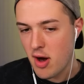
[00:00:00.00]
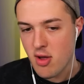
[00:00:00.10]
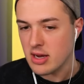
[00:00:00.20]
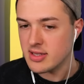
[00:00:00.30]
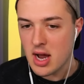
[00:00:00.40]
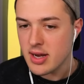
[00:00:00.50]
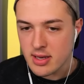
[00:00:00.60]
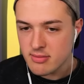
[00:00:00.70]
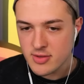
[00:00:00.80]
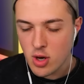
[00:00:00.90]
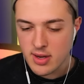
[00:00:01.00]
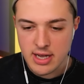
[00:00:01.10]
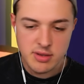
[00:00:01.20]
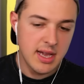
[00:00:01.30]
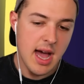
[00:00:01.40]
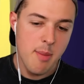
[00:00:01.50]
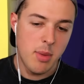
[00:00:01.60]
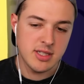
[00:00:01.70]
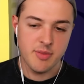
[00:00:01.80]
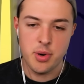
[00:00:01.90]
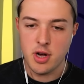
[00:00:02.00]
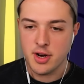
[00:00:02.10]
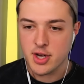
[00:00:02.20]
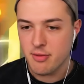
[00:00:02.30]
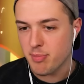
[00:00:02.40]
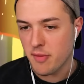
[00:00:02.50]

very excited, so gilded Guy must have put on a good